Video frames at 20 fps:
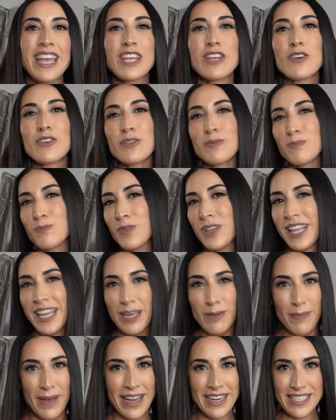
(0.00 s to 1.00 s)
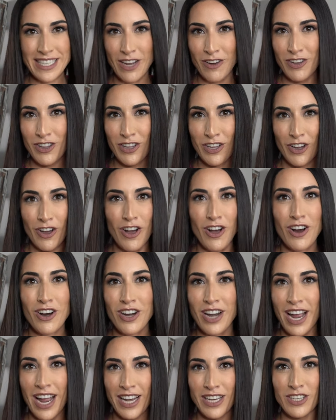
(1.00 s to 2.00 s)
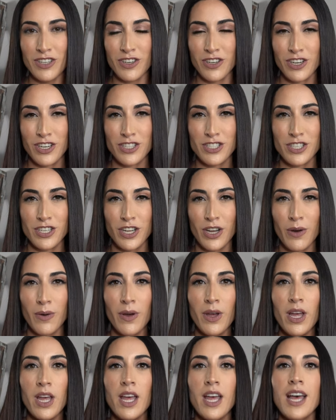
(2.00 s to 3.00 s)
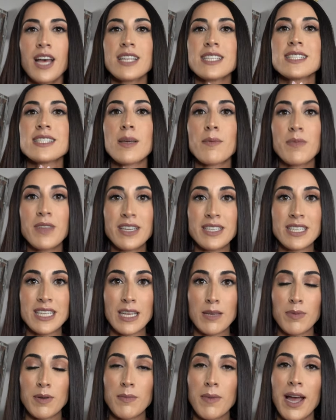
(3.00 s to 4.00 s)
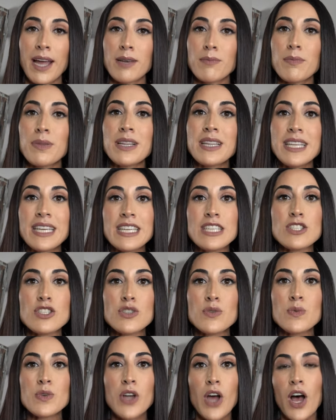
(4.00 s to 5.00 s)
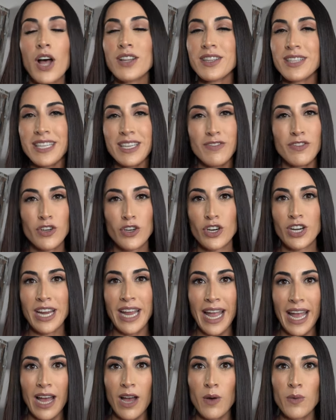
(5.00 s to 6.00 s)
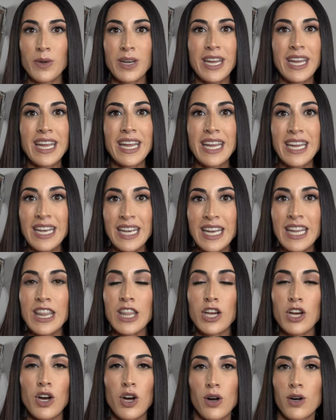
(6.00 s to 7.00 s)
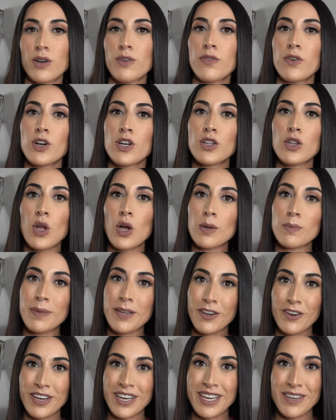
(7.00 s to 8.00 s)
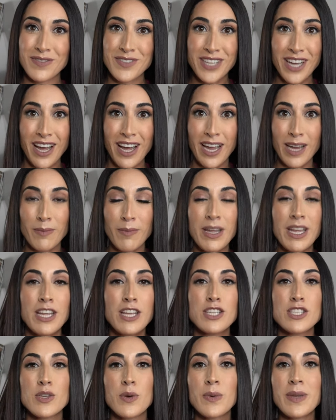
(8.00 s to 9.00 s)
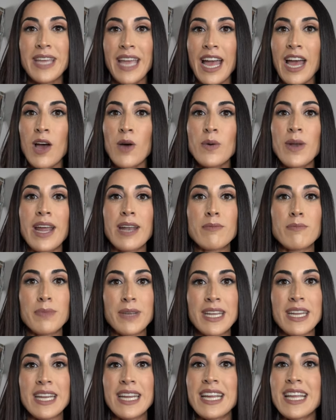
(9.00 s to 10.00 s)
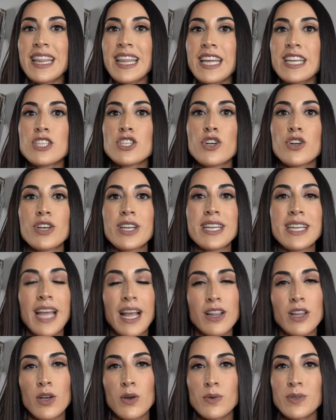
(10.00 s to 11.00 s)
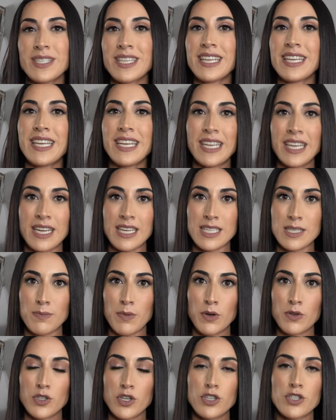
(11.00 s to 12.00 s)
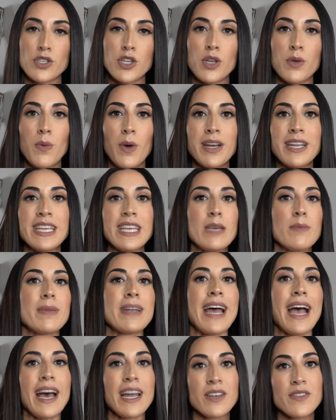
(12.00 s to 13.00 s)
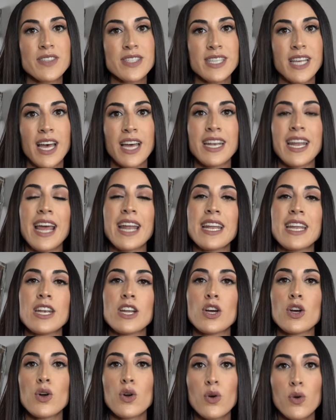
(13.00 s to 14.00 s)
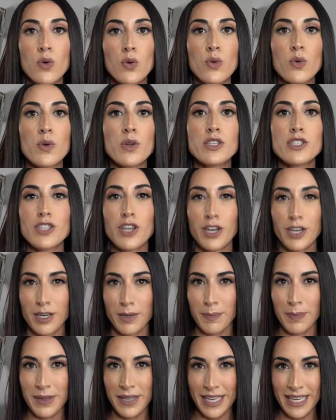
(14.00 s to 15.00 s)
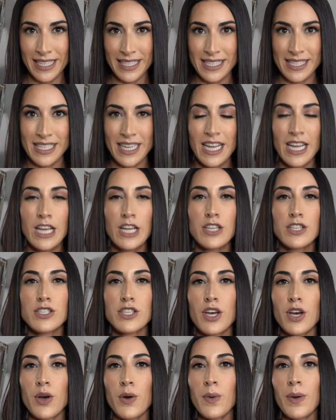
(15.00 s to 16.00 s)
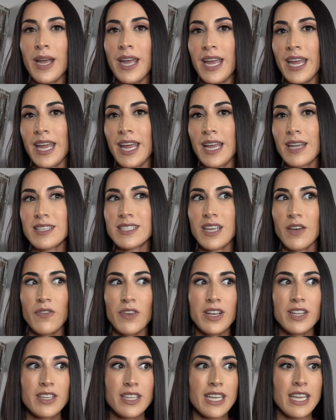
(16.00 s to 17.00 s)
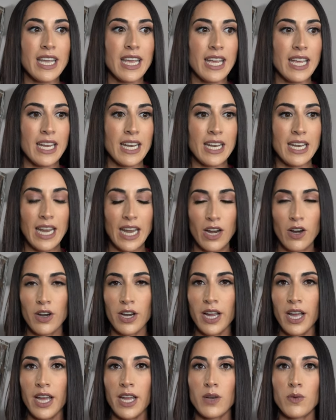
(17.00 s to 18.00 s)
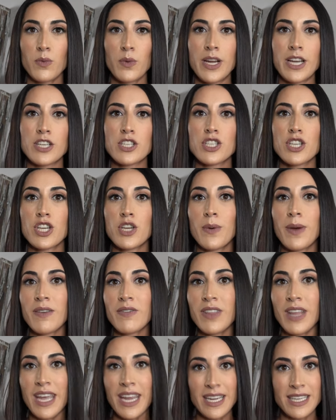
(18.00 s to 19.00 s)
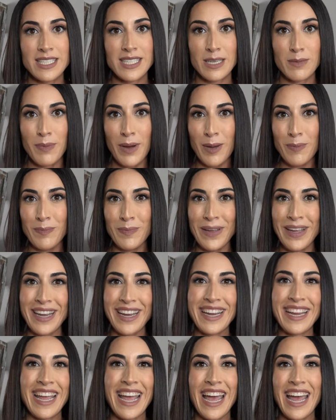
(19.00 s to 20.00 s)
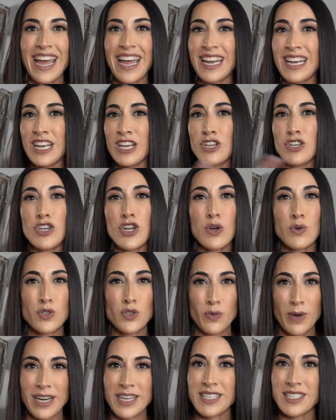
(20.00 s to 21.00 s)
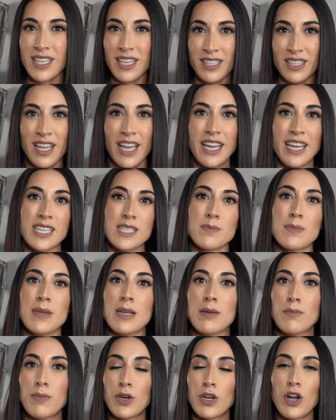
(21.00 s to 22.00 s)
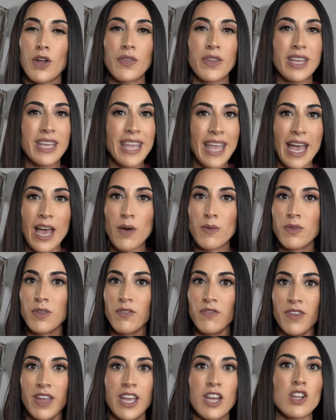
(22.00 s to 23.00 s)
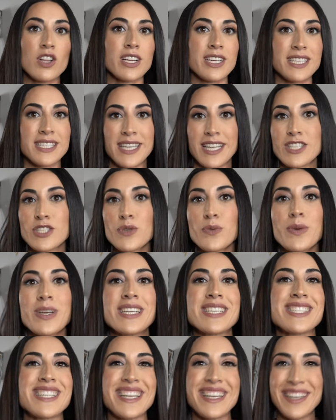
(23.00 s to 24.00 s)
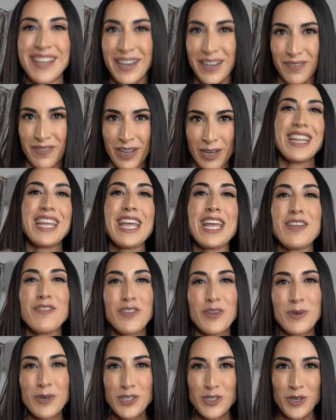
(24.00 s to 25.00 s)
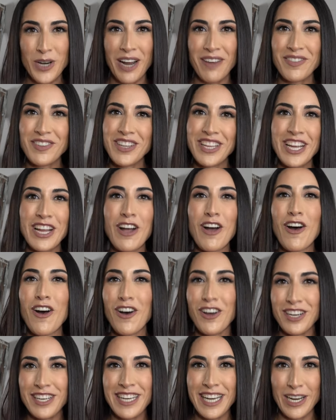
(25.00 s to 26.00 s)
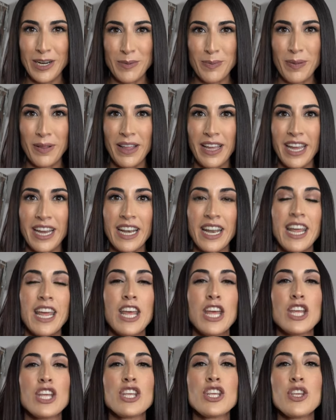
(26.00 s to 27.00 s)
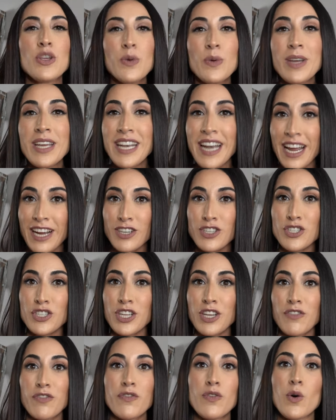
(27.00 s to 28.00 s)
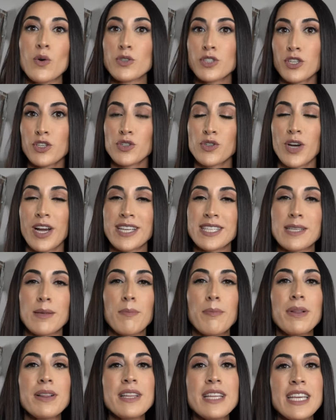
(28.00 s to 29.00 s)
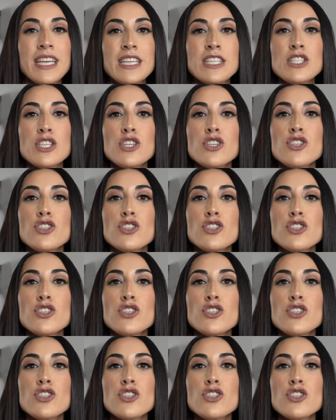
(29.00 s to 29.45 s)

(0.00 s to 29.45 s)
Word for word: You'll lay it back down in the car and you're good to go. Something to keep in mind, please do not leave your gown in the car for a long period of time. So gown and beading, they turn yellow to heat exposure. So you wanna keep it out of sun and in a cool, dark place. So it, definitely in an area in which you have the AC pumping and no direct sunlight is being put on the gown, the veil, accessories, none of it. If you are traveling on an airplane, you can actually fold your dress please